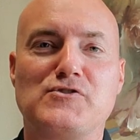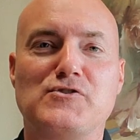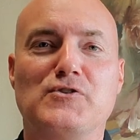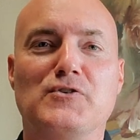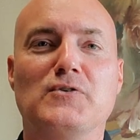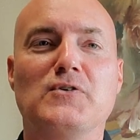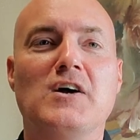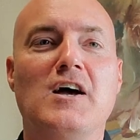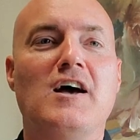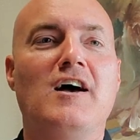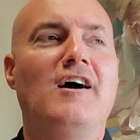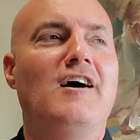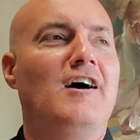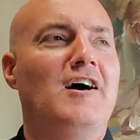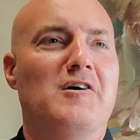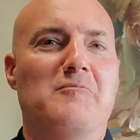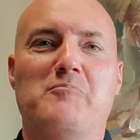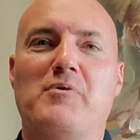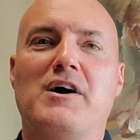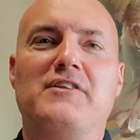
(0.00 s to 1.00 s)
Tour.
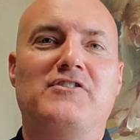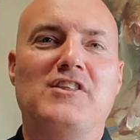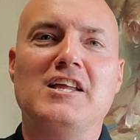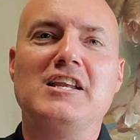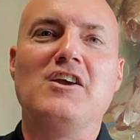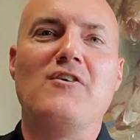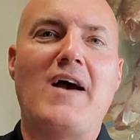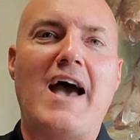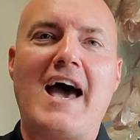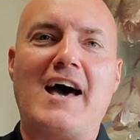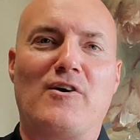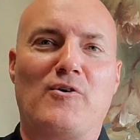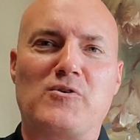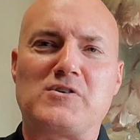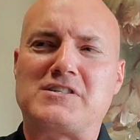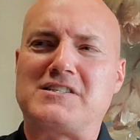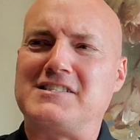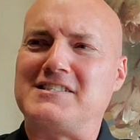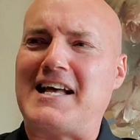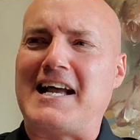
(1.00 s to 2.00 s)
But then you had
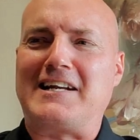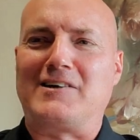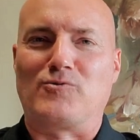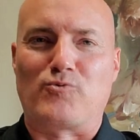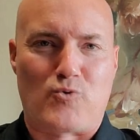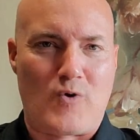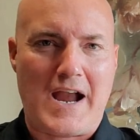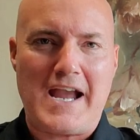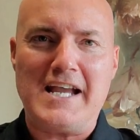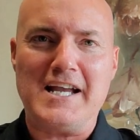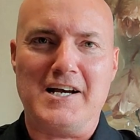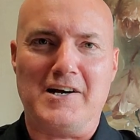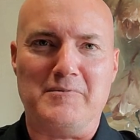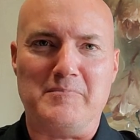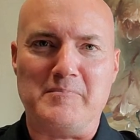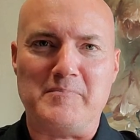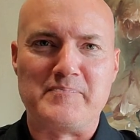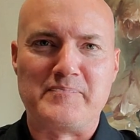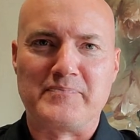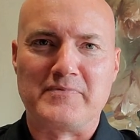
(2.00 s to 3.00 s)
horses like
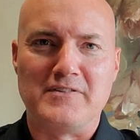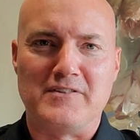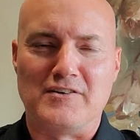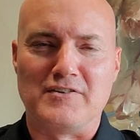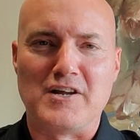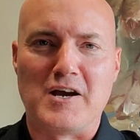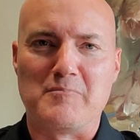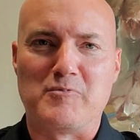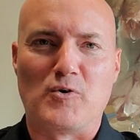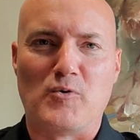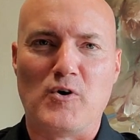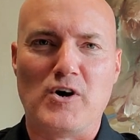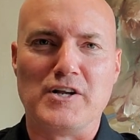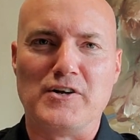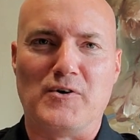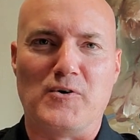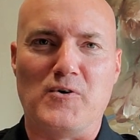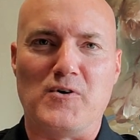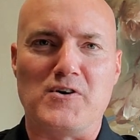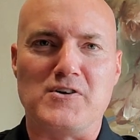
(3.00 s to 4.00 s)
Ram, the number 1
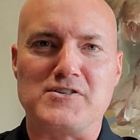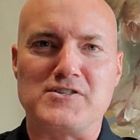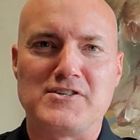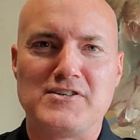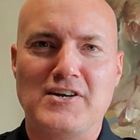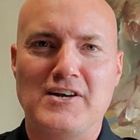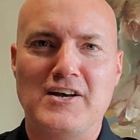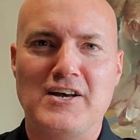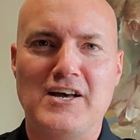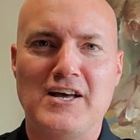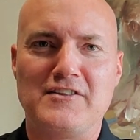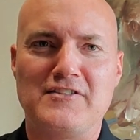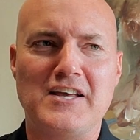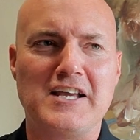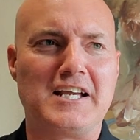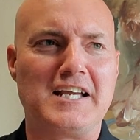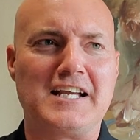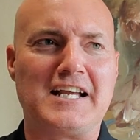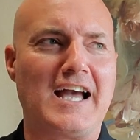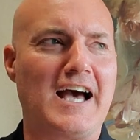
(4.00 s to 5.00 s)
horse. I
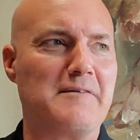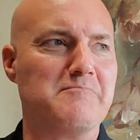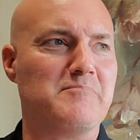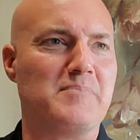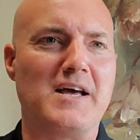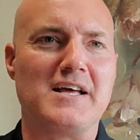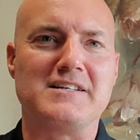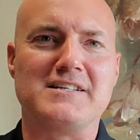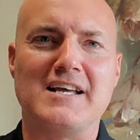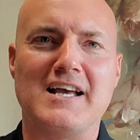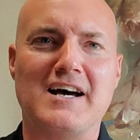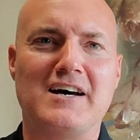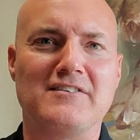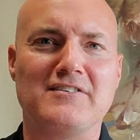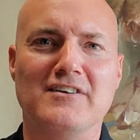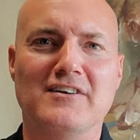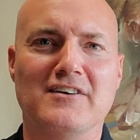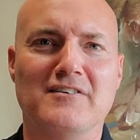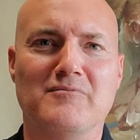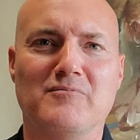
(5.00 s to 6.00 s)
think it got bet
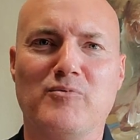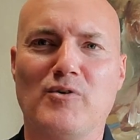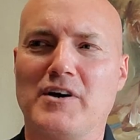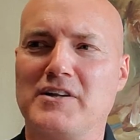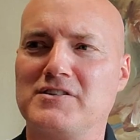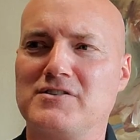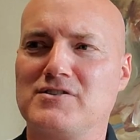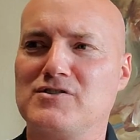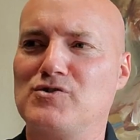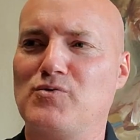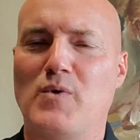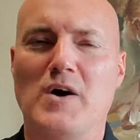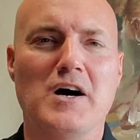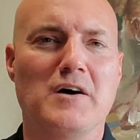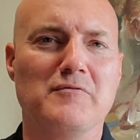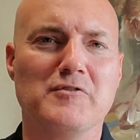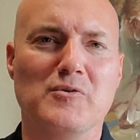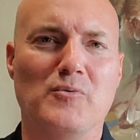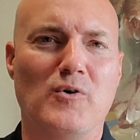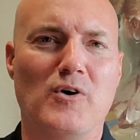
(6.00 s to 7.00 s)
down to,
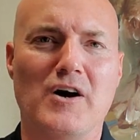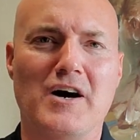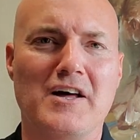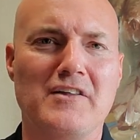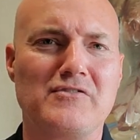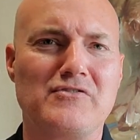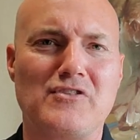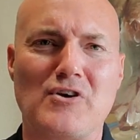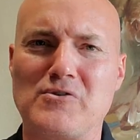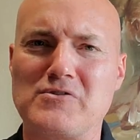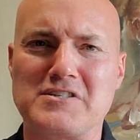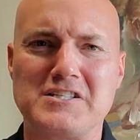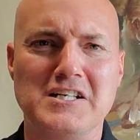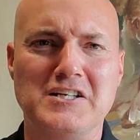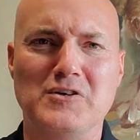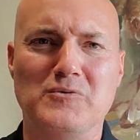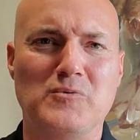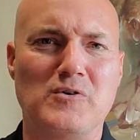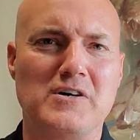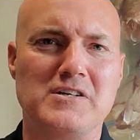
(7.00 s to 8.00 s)
12-1,
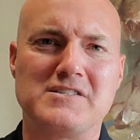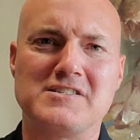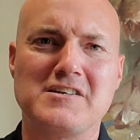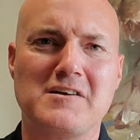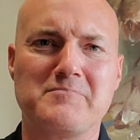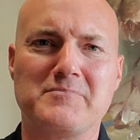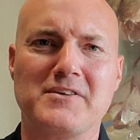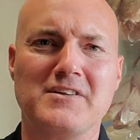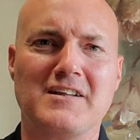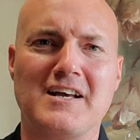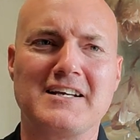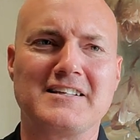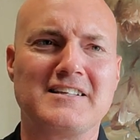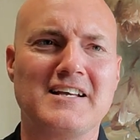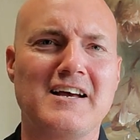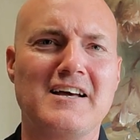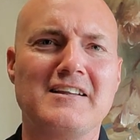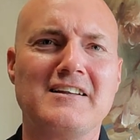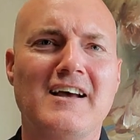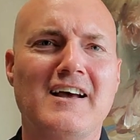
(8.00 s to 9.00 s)
13-1, something like
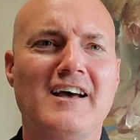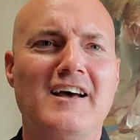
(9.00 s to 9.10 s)
that.